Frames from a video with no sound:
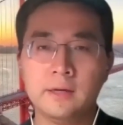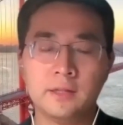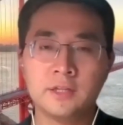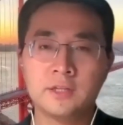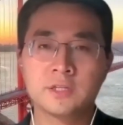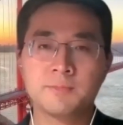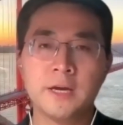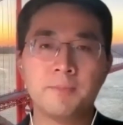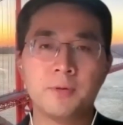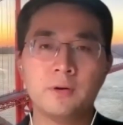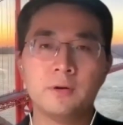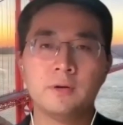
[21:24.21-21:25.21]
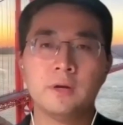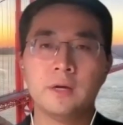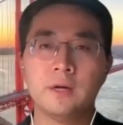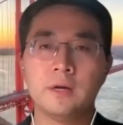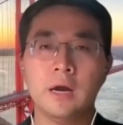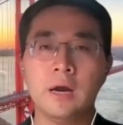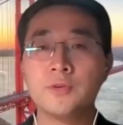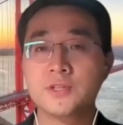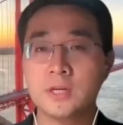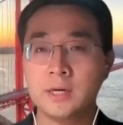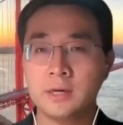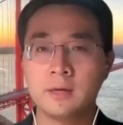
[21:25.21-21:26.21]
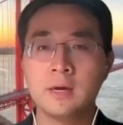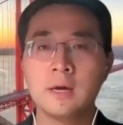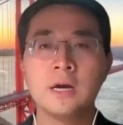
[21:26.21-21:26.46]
in this paper, I would say